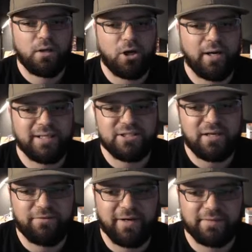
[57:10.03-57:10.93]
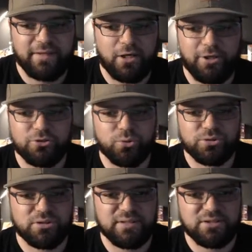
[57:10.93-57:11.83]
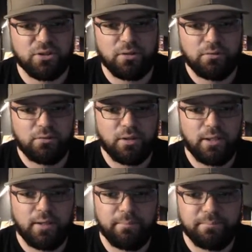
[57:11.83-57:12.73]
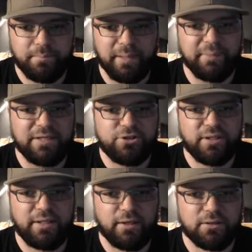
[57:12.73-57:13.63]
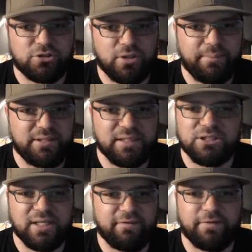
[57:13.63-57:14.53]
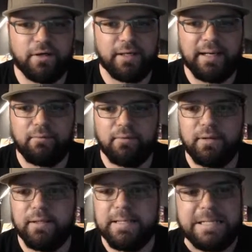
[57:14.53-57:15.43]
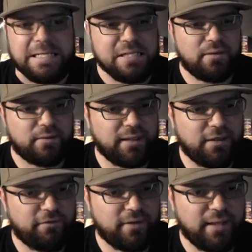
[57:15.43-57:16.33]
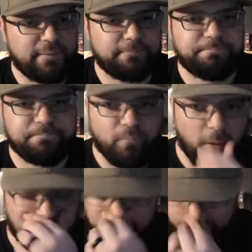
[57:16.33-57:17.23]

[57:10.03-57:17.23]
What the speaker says: All right, I just got to figure out the audio sources, that's all. But I'm glad you can hear it, so that means I just got to figure it out. Thank you for that. All right,